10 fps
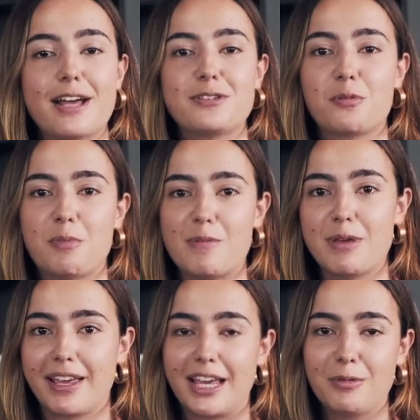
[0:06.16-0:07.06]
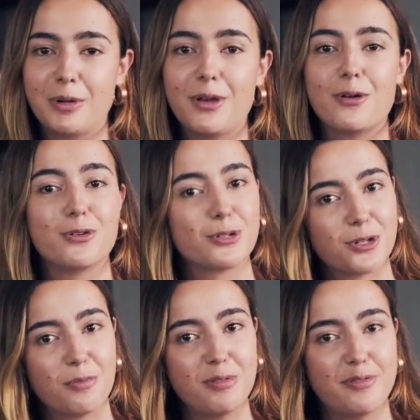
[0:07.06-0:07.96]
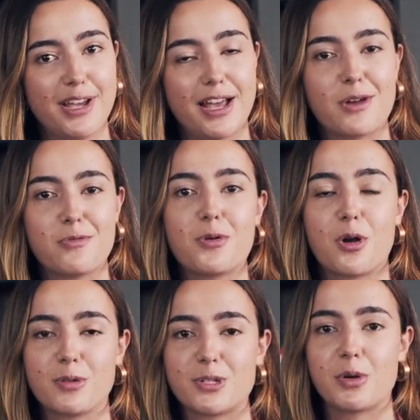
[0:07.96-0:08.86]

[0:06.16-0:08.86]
as your payment gateway on your Shopify and WooCommerce